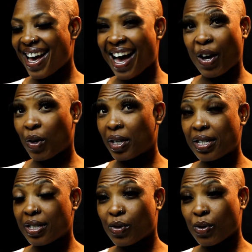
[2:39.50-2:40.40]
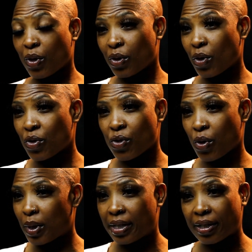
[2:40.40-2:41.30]
I honestly do not
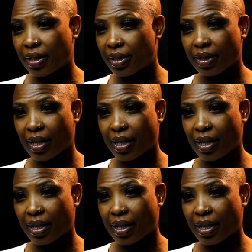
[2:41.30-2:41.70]
control it.